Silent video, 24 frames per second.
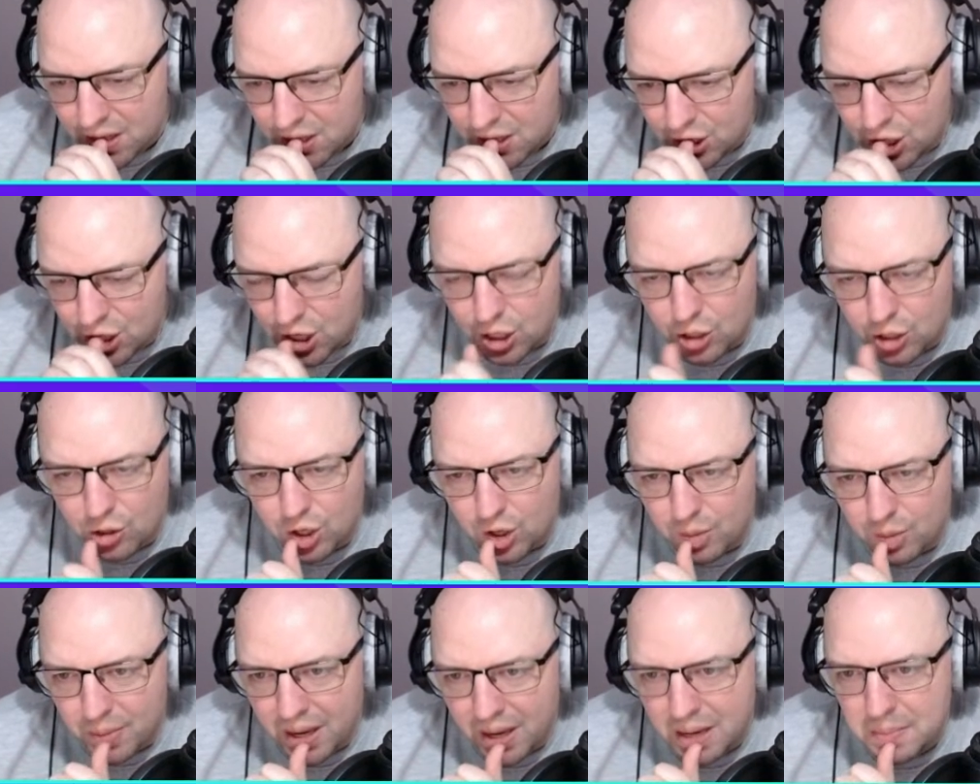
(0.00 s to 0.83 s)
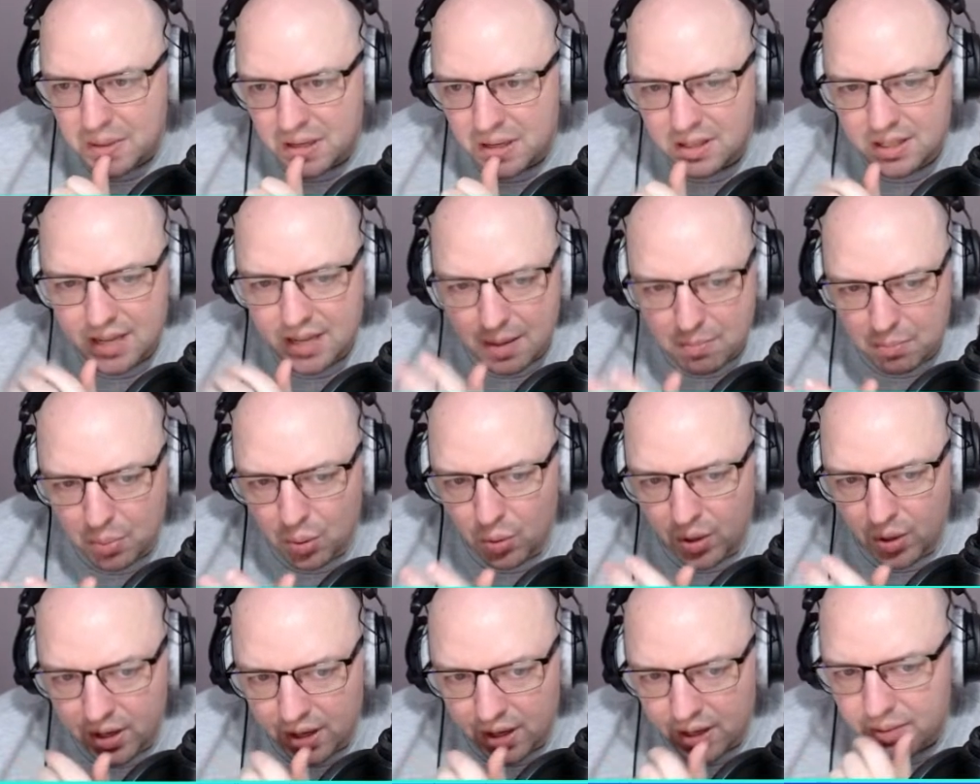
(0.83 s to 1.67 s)
So you'd look at maybe a
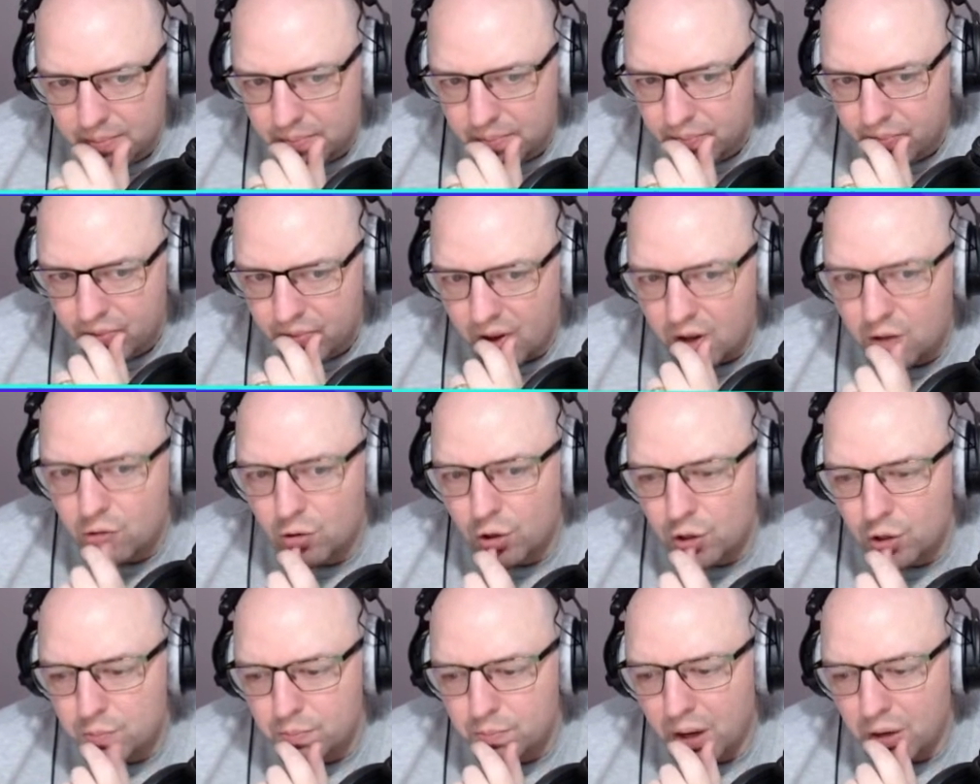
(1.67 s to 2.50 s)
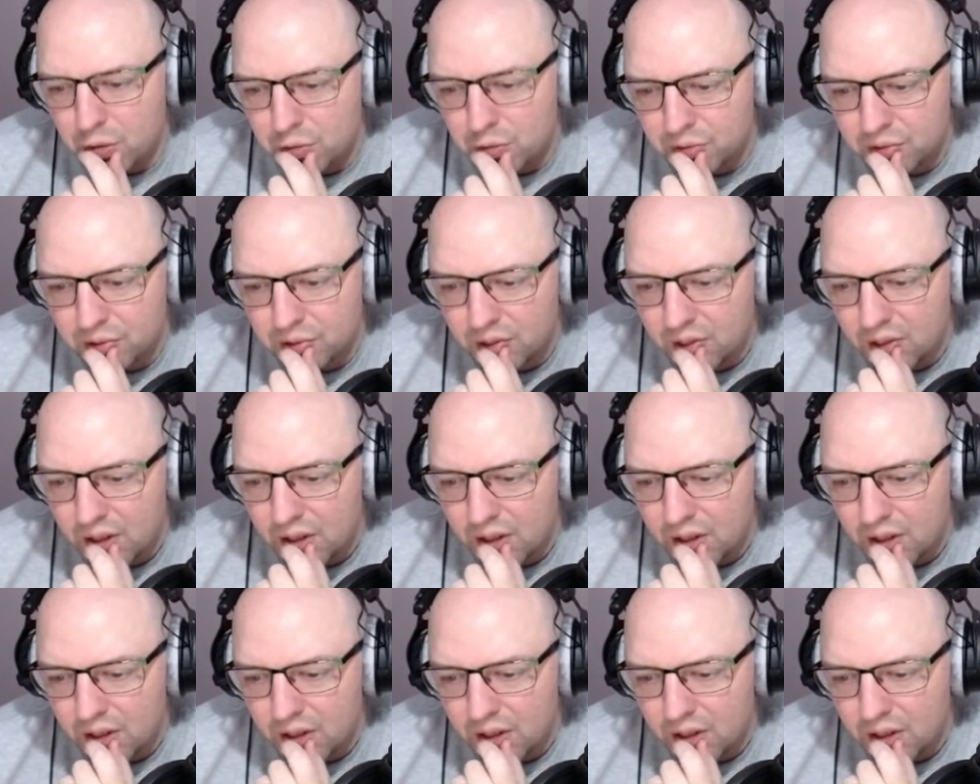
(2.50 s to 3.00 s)
10-pointer across both.